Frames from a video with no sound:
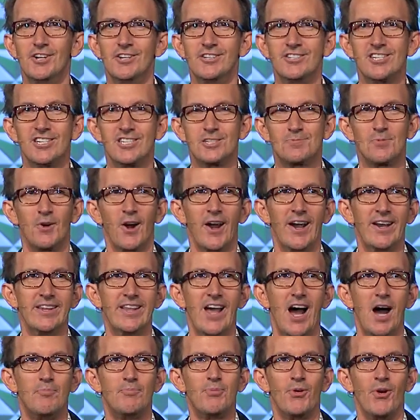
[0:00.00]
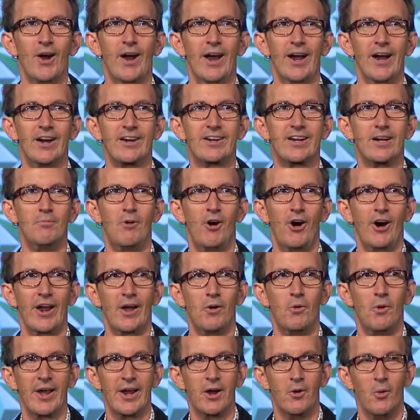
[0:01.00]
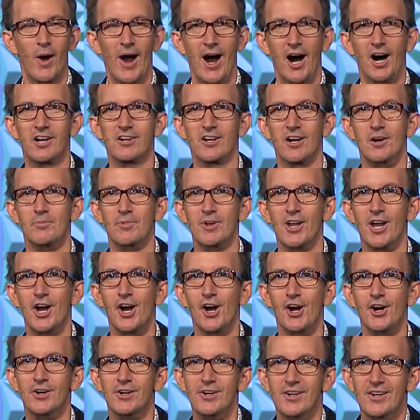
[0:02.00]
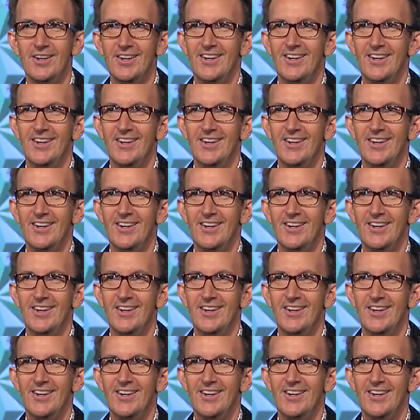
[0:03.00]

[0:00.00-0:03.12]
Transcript: who just prayed that prayer. Come on, I want to welcome you.